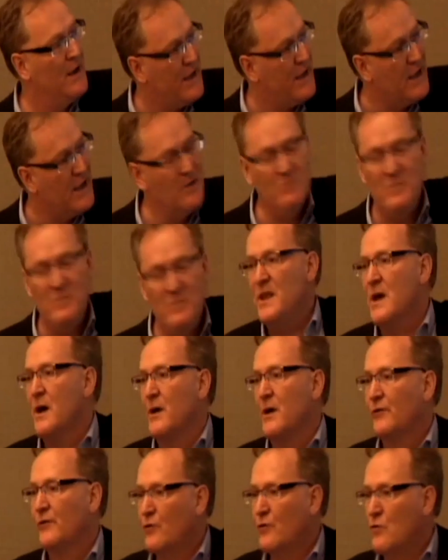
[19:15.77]
in
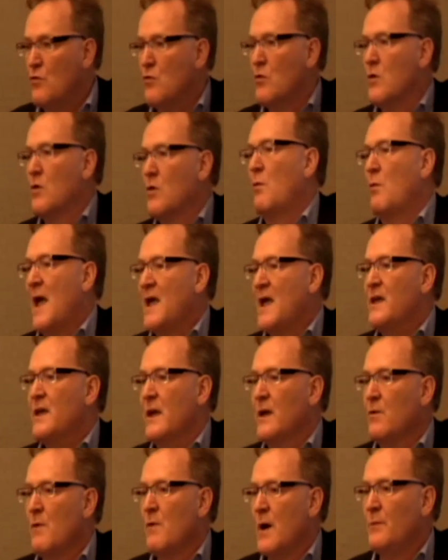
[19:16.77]
media, school
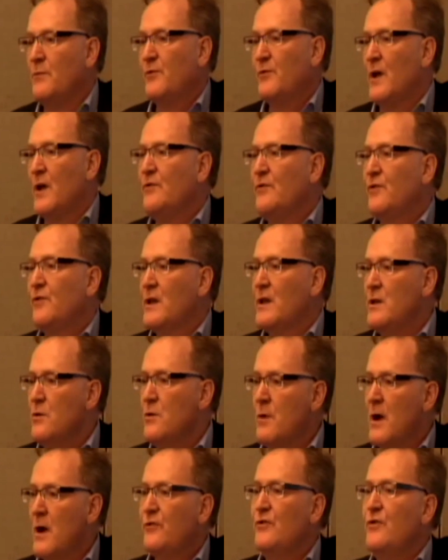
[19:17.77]
ranking websites like
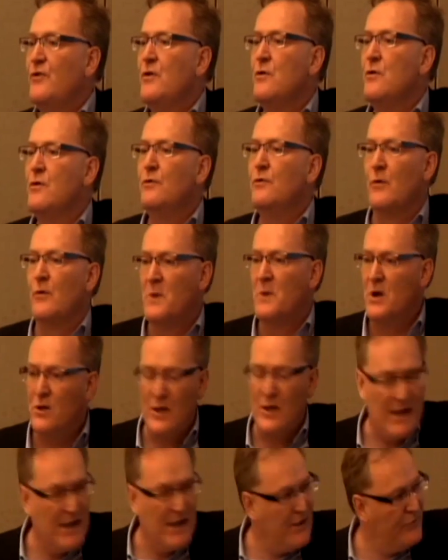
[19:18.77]
U S News or
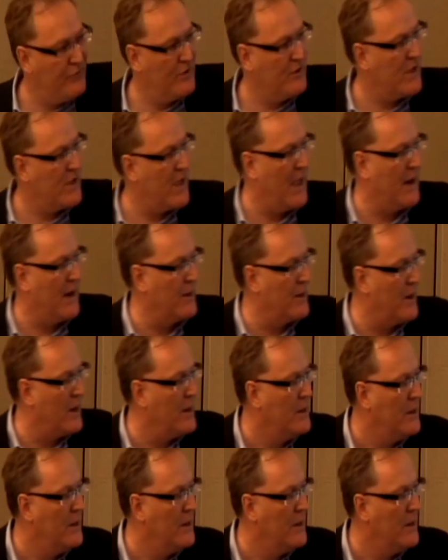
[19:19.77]
Maclean's in Canada,